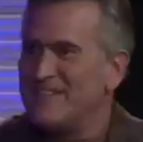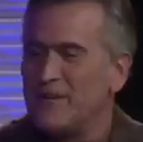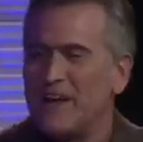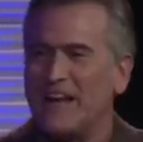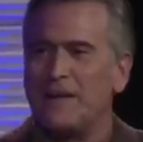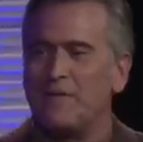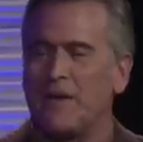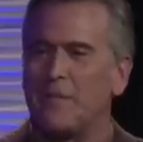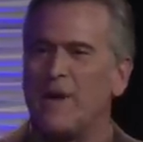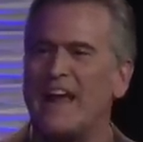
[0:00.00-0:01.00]
we're gonna, we're
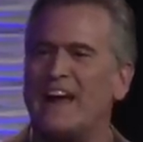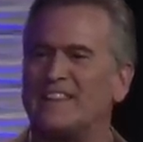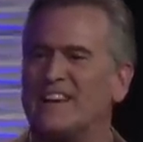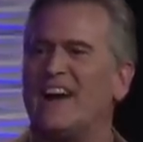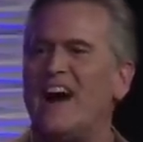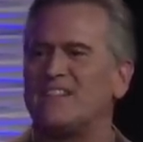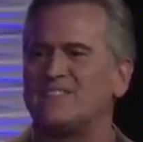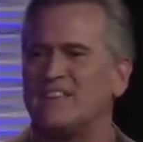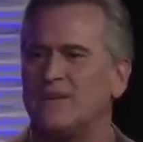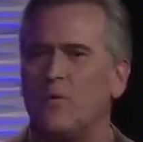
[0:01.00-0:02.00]
gonna break out the
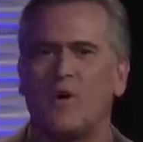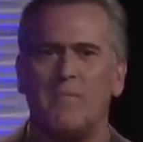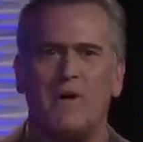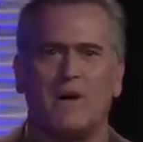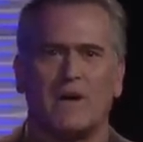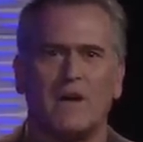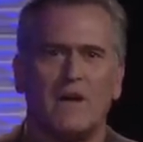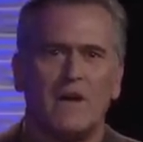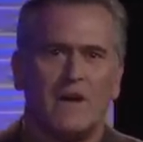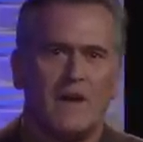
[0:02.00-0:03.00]
cots and the warm milk.
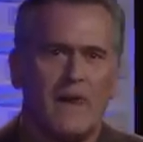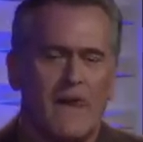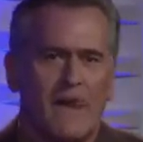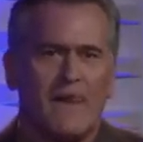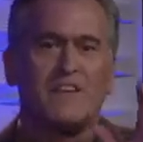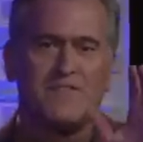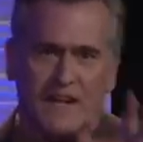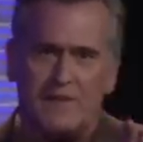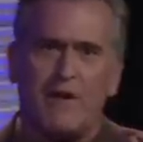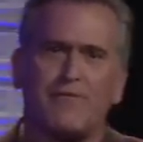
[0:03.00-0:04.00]
That's the
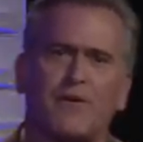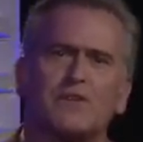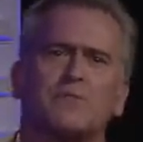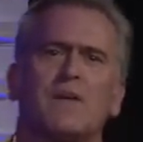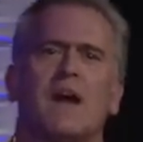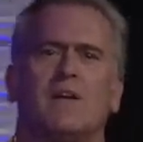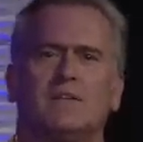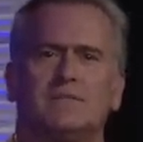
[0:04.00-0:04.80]
end of our first round.